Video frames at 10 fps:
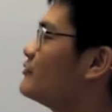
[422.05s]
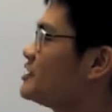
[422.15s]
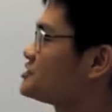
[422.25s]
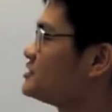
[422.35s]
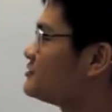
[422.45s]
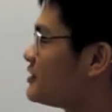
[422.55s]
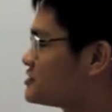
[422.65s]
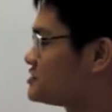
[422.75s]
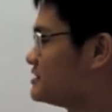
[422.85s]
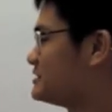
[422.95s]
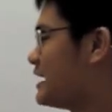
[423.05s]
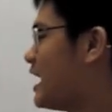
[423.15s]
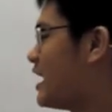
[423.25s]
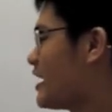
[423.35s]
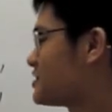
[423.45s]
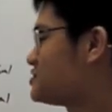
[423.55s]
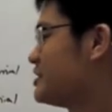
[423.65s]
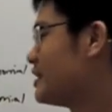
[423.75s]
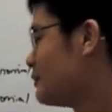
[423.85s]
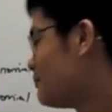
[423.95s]
rational functions are
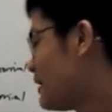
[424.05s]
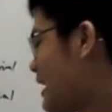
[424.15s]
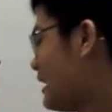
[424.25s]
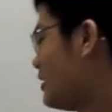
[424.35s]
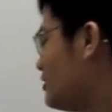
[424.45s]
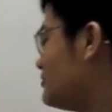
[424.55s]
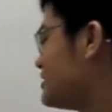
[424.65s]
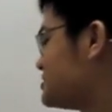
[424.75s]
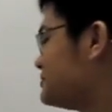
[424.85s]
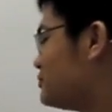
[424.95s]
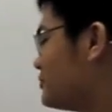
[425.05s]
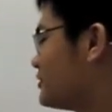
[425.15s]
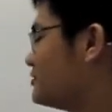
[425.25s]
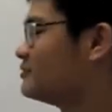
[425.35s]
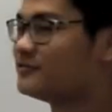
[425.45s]
actually a part of reciprocal